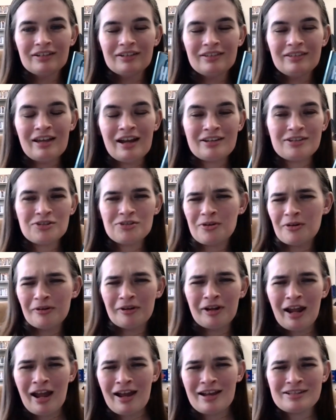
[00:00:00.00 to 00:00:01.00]
that
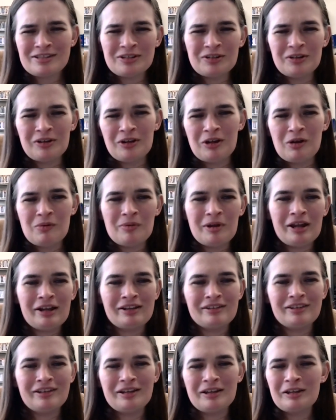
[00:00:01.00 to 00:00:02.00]
sarcasm
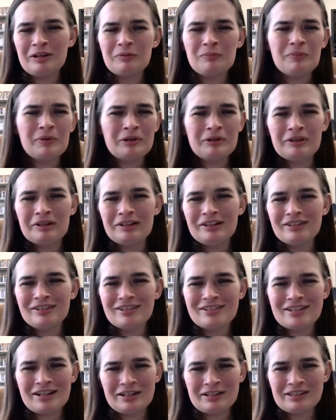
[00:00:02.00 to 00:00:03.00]
and the inability
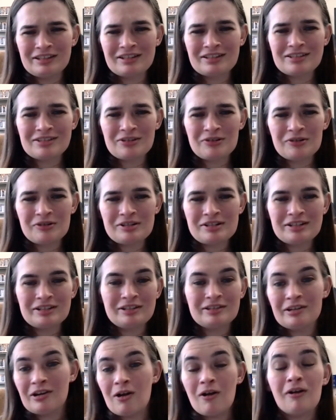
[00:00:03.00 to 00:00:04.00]
to take things
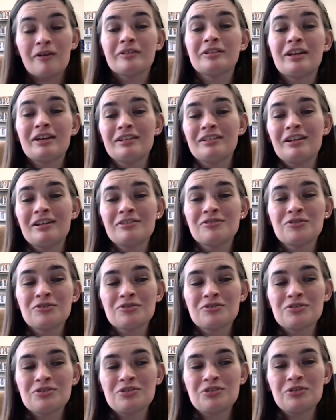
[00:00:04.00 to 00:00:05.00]
seriously that all
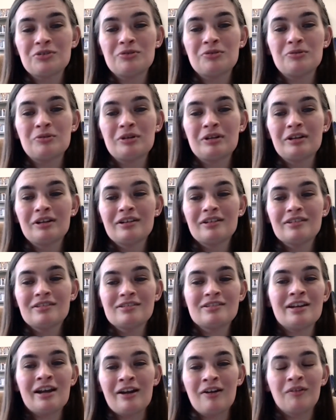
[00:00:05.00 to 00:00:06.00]
teenagers do
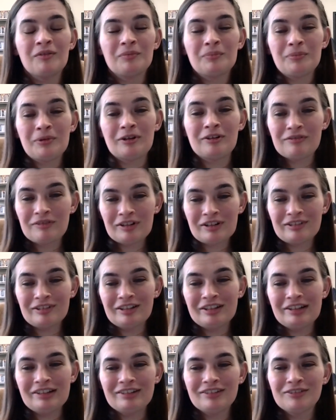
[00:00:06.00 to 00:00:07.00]
down
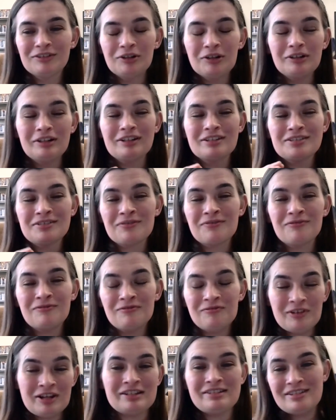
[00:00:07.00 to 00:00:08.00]
perfectly. Hoodie is
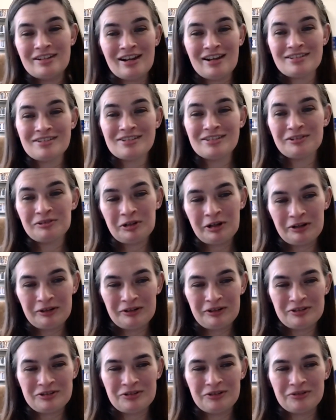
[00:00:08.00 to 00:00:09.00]
a fantastic
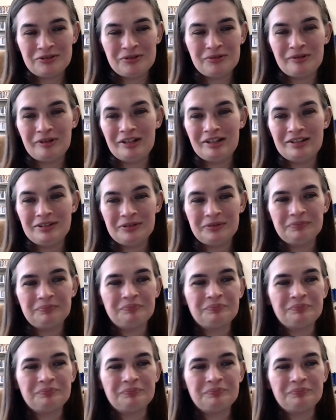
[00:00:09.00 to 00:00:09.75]
character to read.